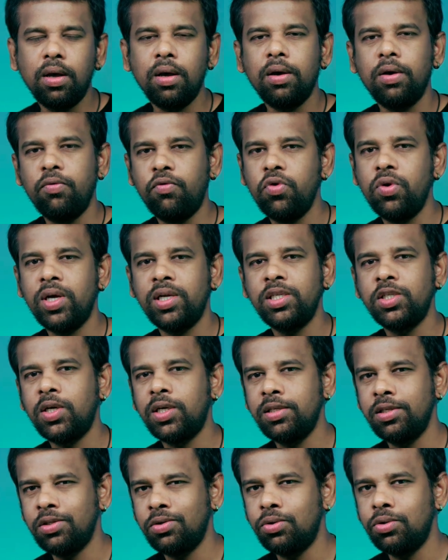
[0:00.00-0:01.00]
If you enjoyed
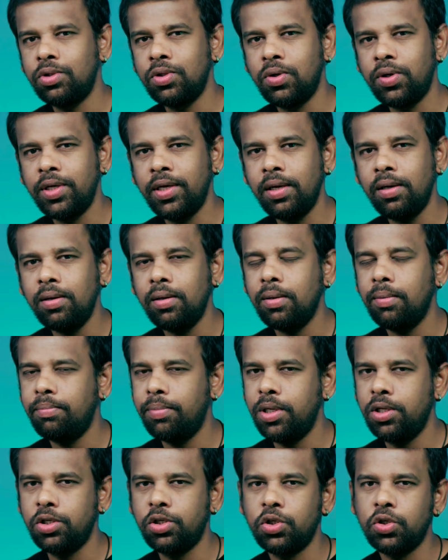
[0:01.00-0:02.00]
this tutorial,
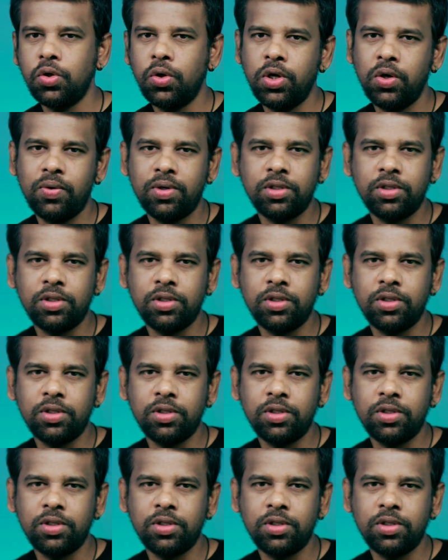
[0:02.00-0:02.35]
please show your